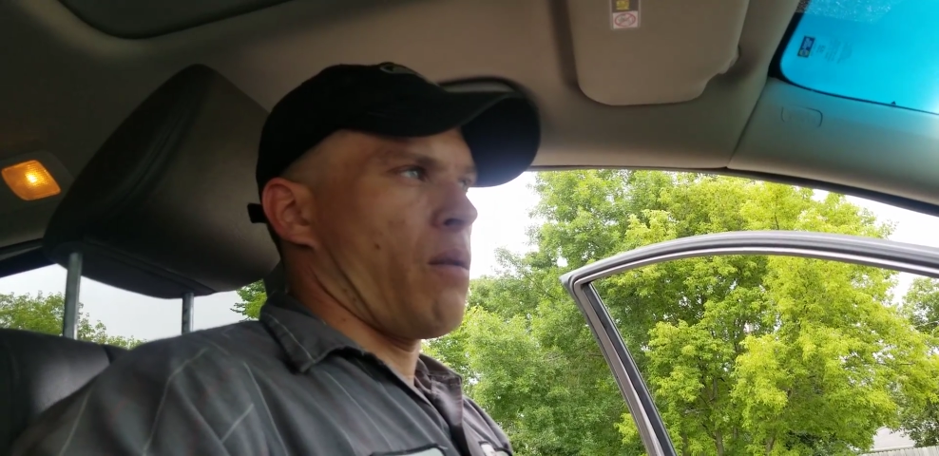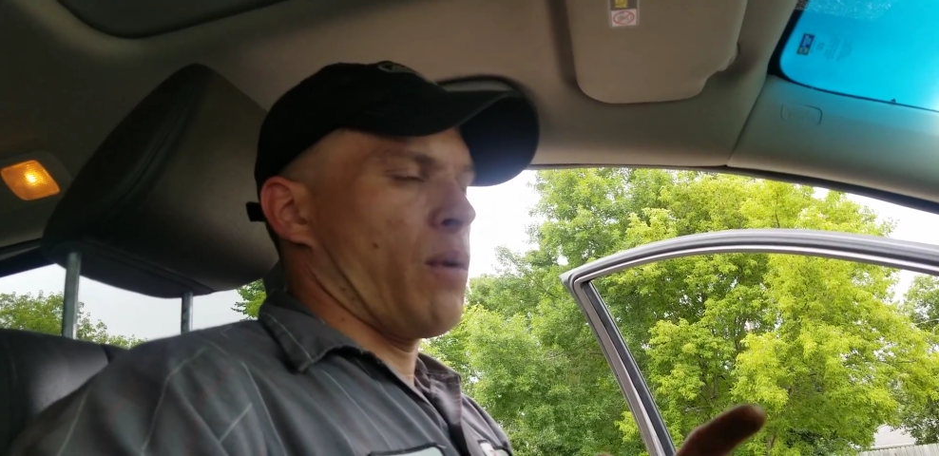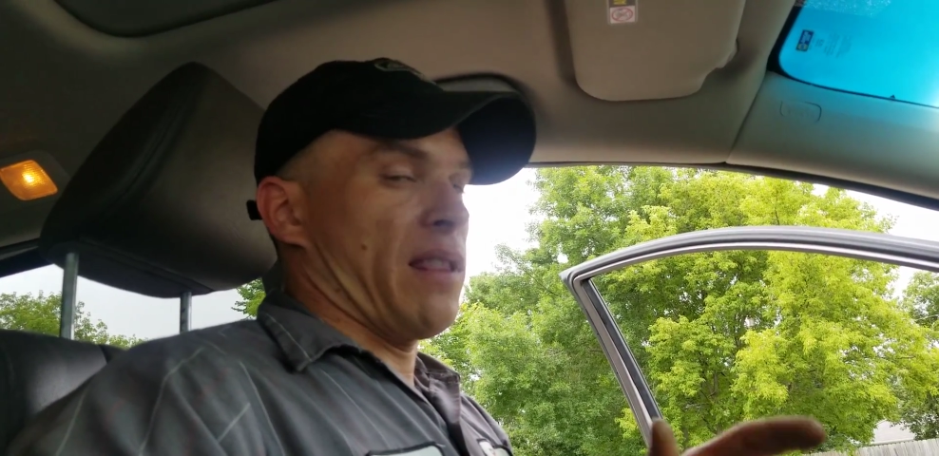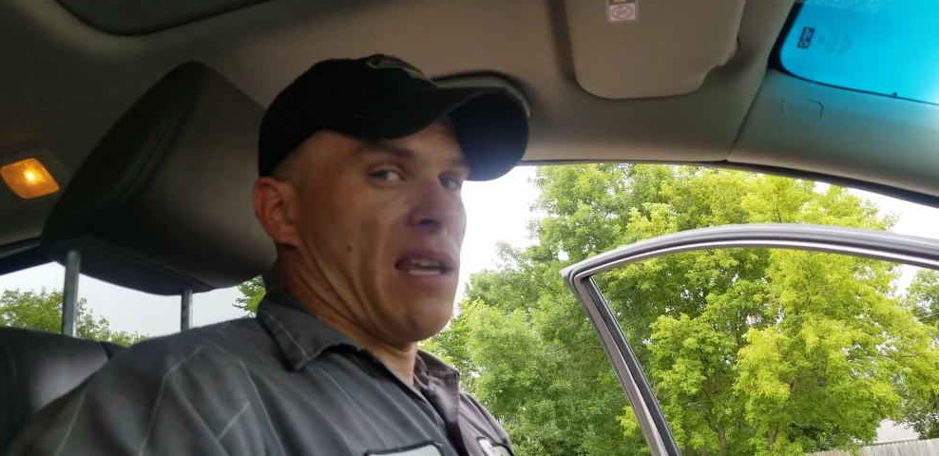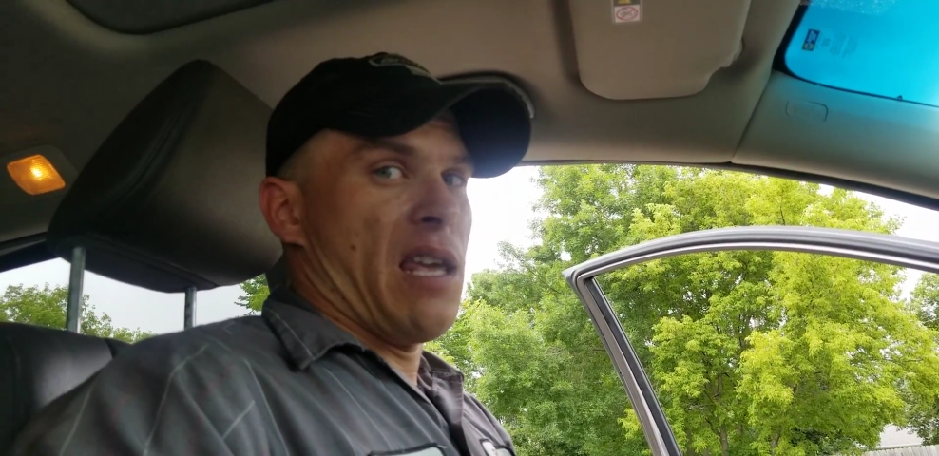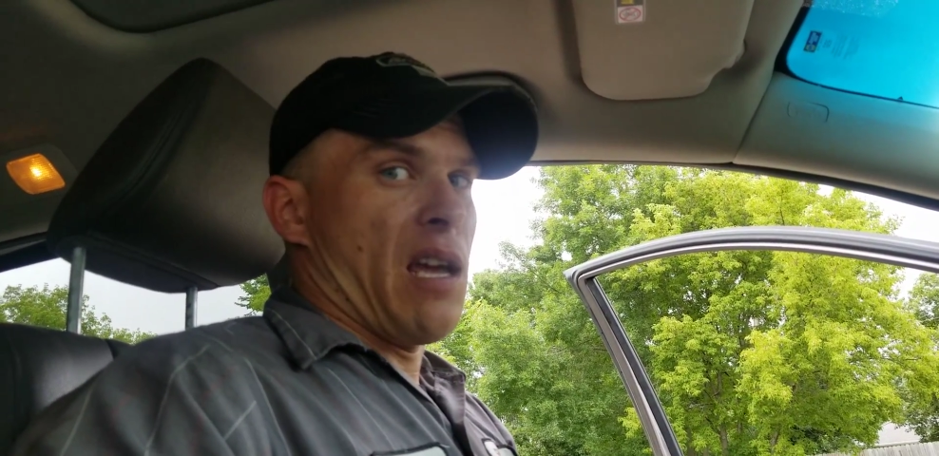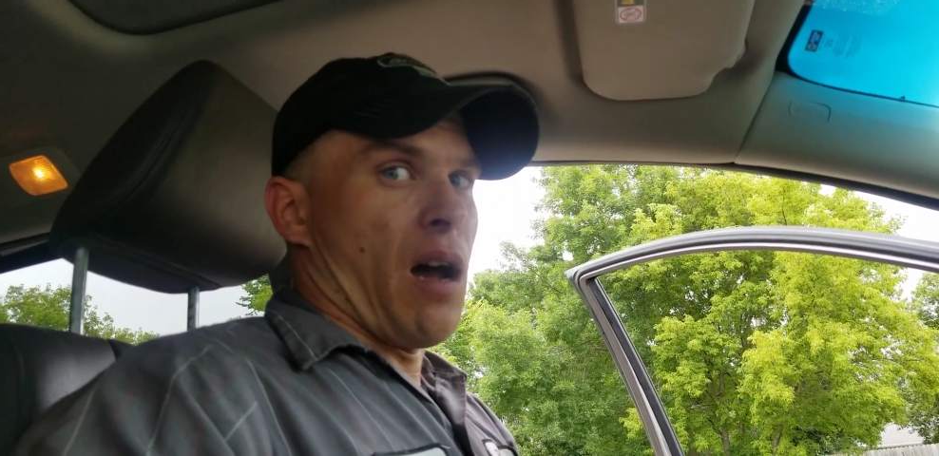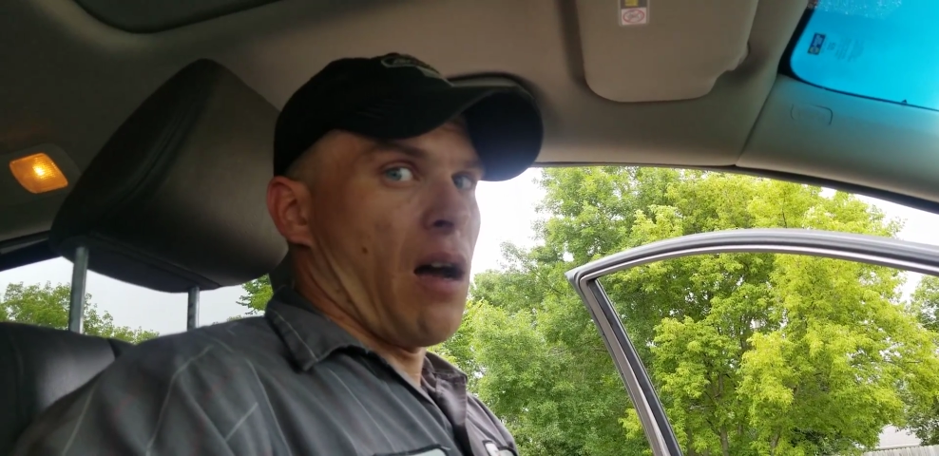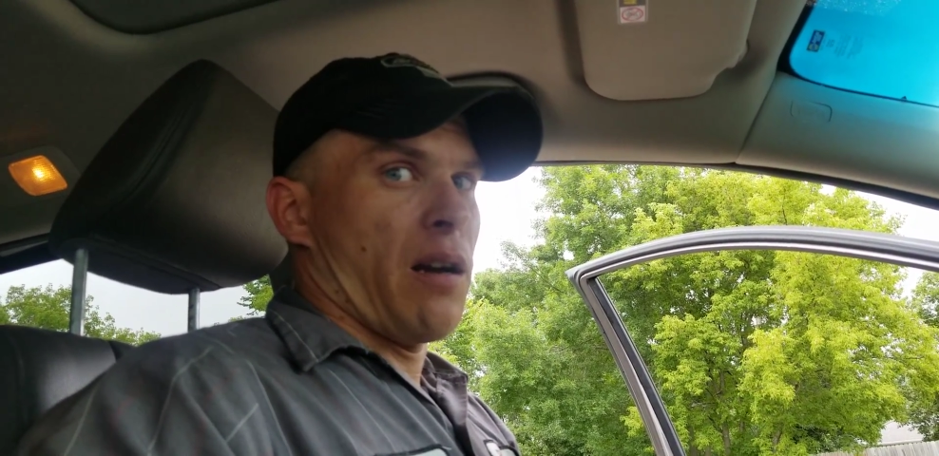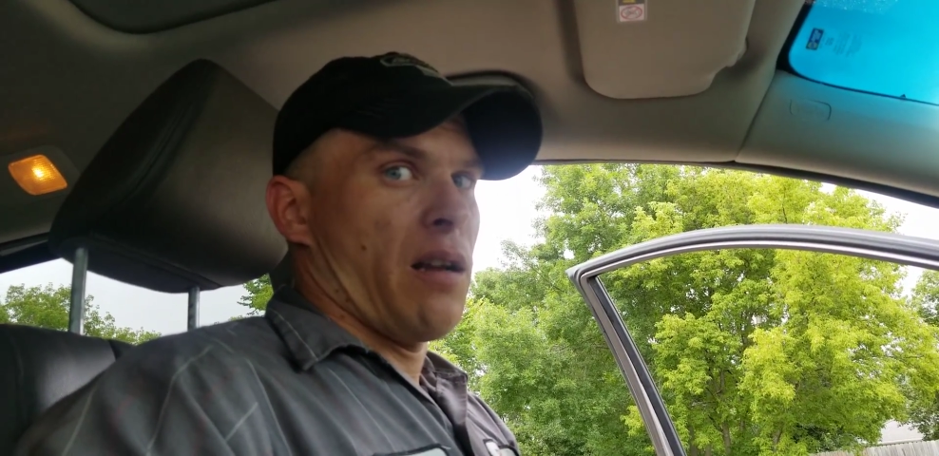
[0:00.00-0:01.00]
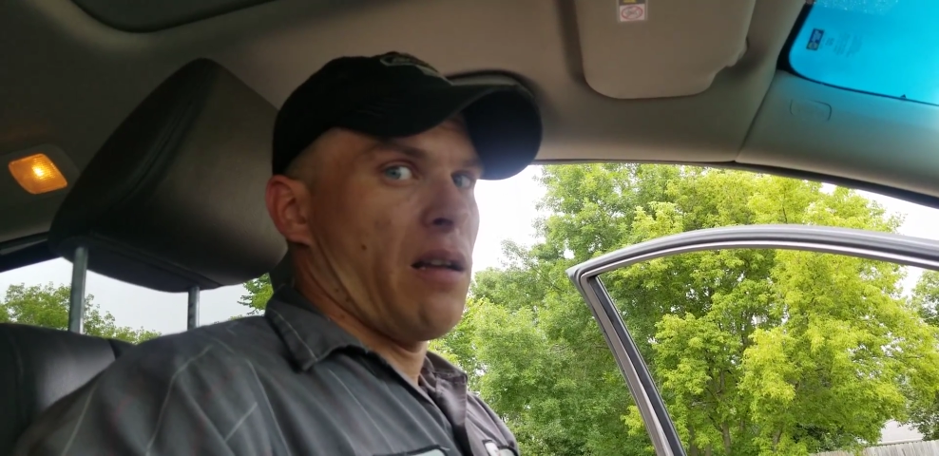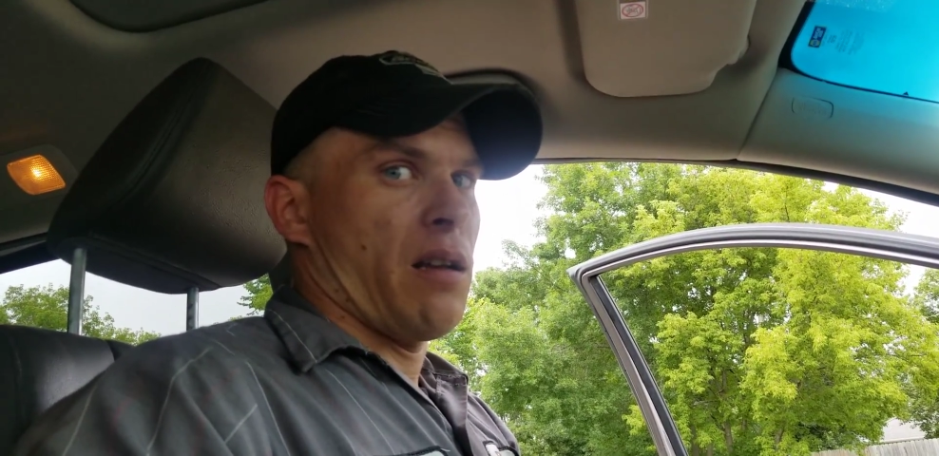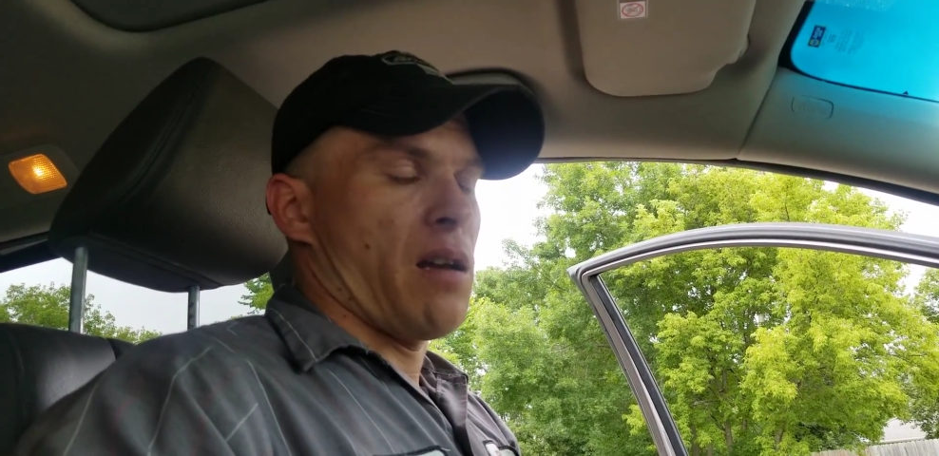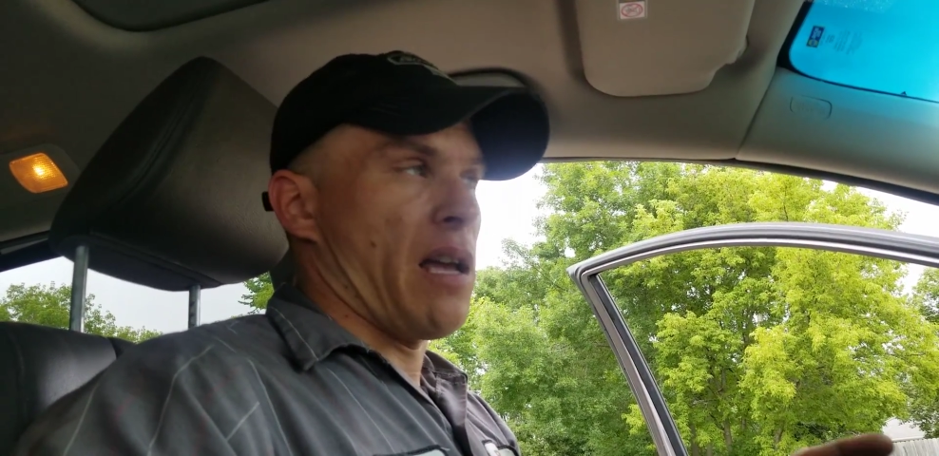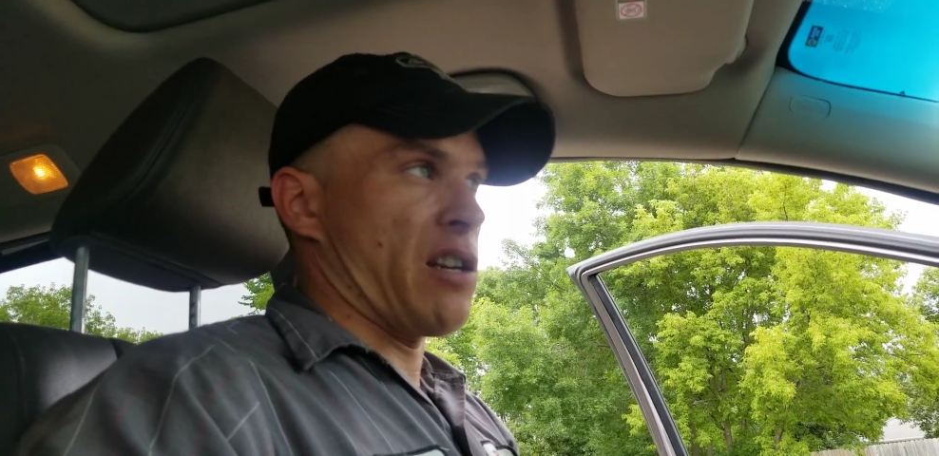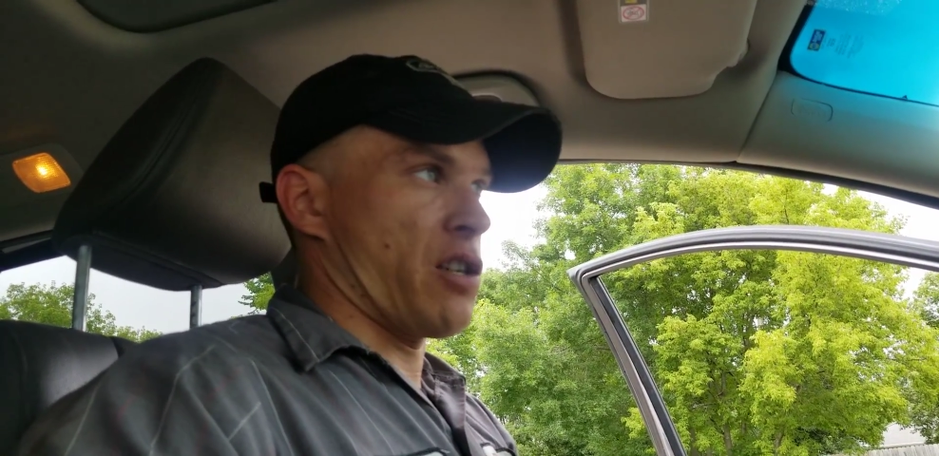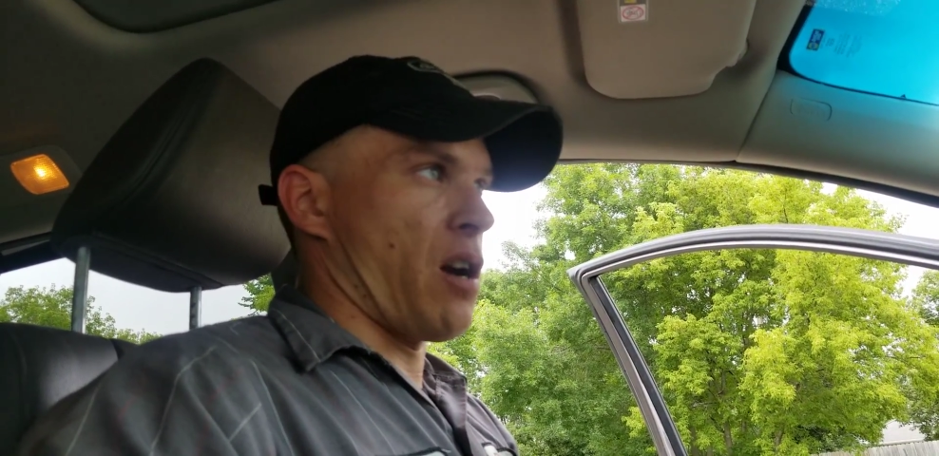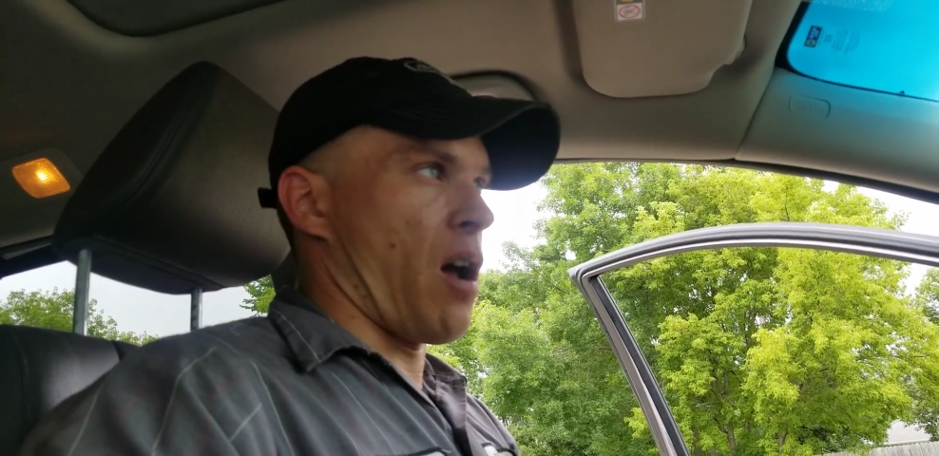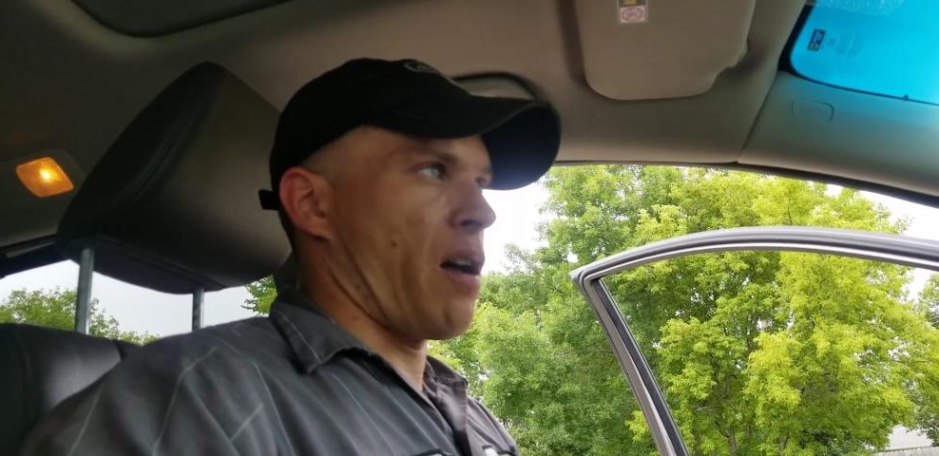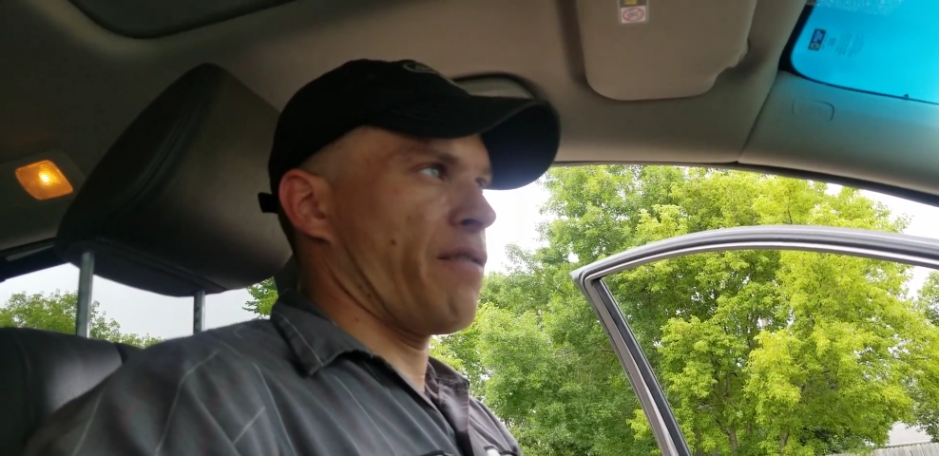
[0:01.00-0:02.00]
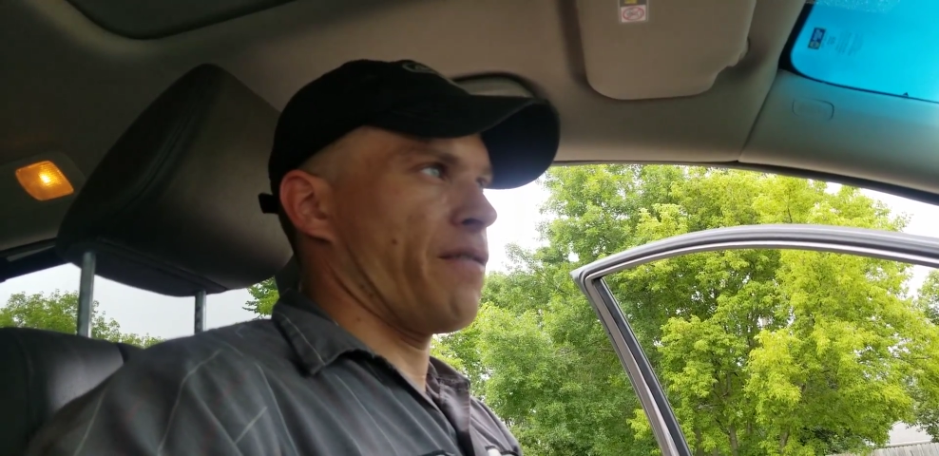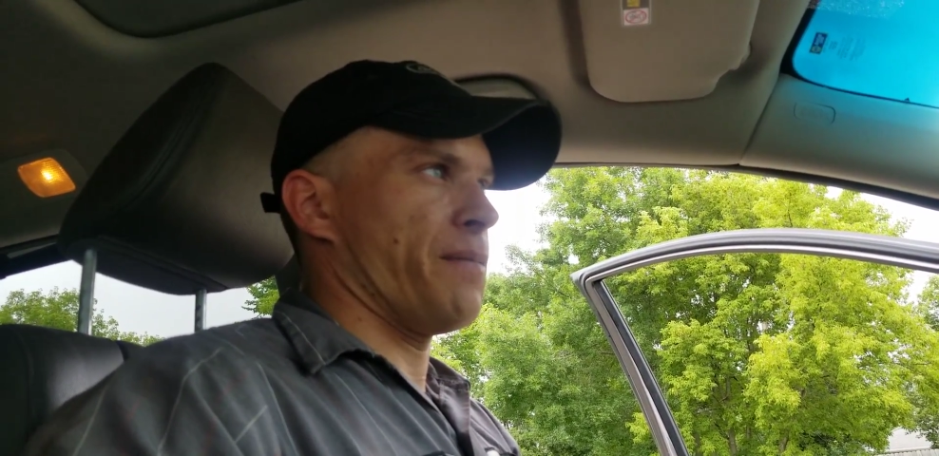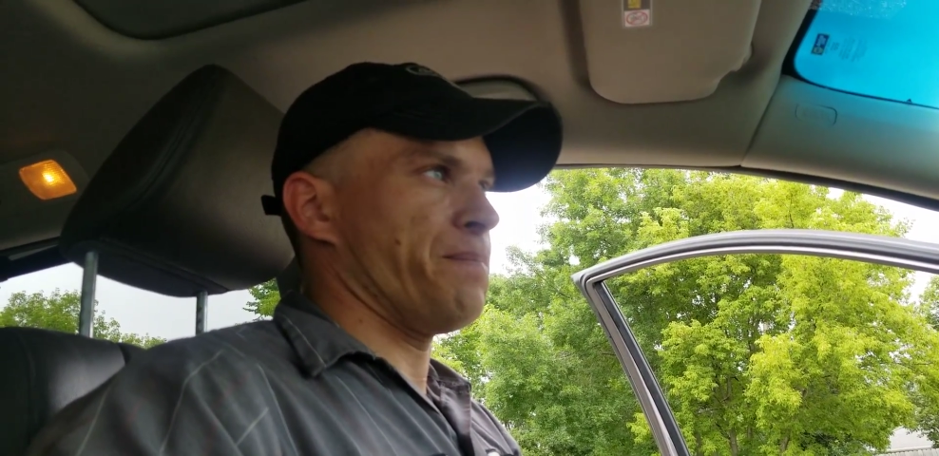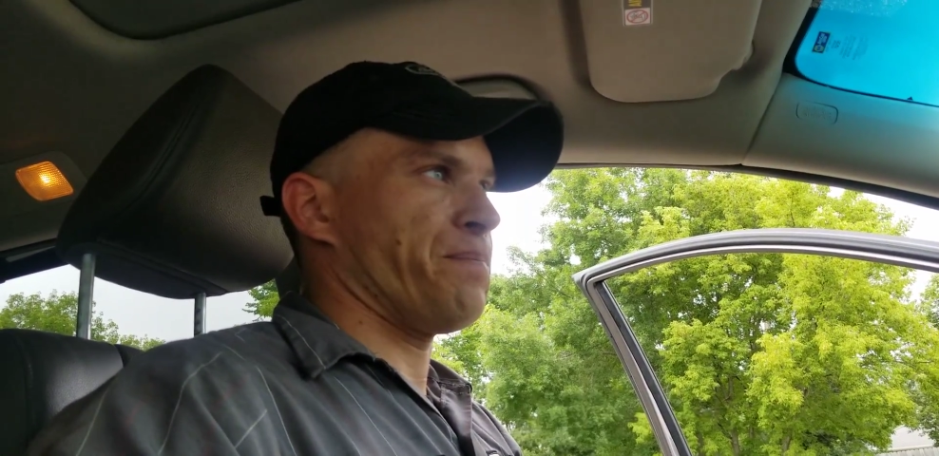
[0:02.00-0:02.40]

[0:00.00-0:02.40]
with the key on, engine off,